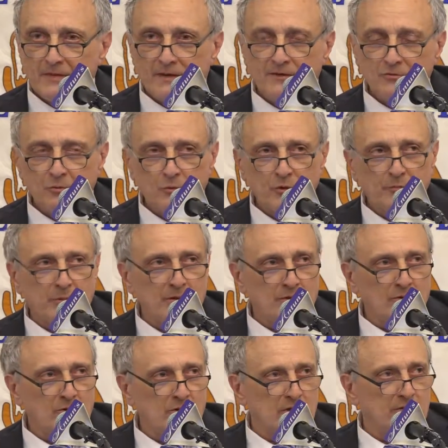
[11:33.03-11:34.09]
That's what we've been
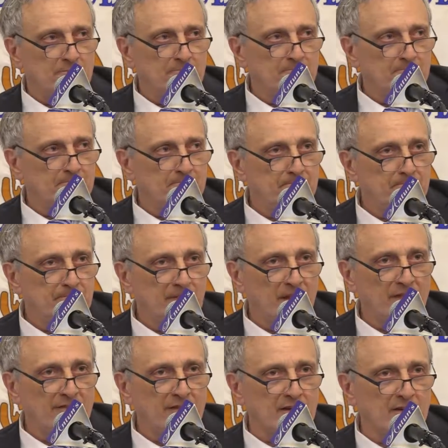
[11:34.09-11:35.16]
doing.
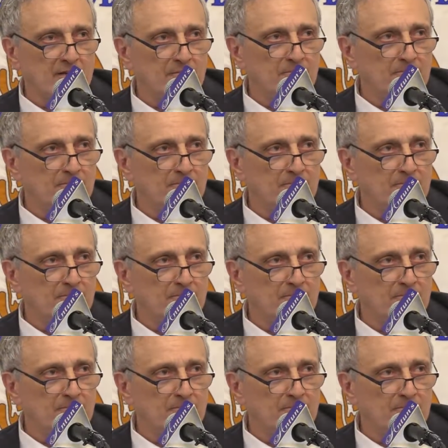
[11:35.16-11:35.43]
Nothing.